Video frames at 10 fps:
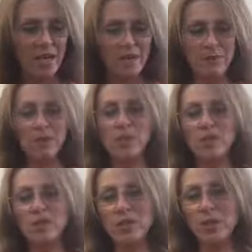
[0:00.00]
So
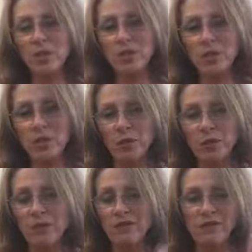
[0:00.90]
this also
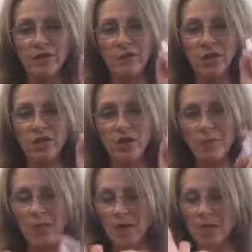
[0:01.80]
can fit right in your
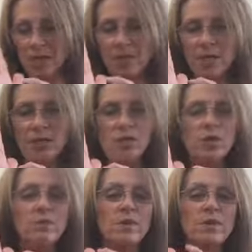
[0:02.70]
pocket. You
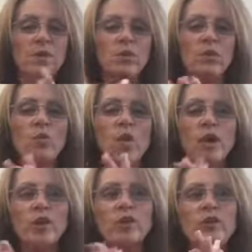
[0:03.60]
can mix it with
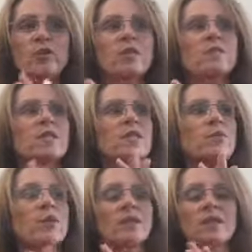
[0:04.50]
water. You can mix it
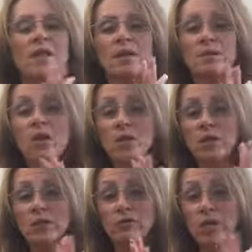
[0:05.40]
with
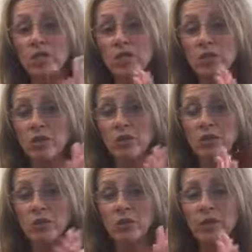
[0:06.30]
fractionated
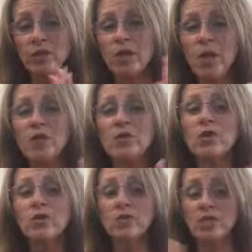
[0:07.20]
coconut oil. You
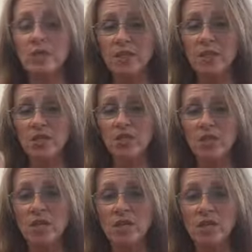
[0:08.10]
can use this as your
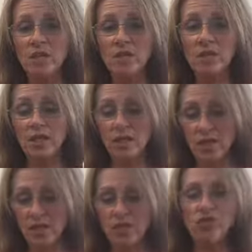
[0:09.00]
hand
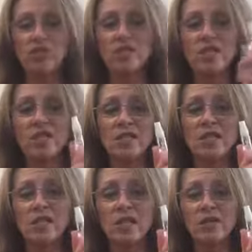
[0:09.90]
sanitizer. The kids
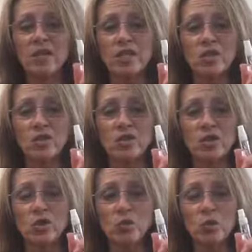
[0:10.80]
could carry this to
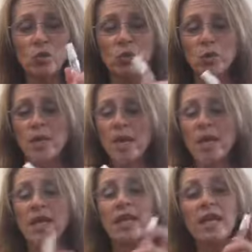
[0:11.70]
school.
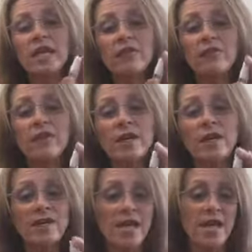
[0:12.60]
If
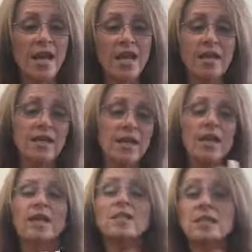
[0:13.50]
they had a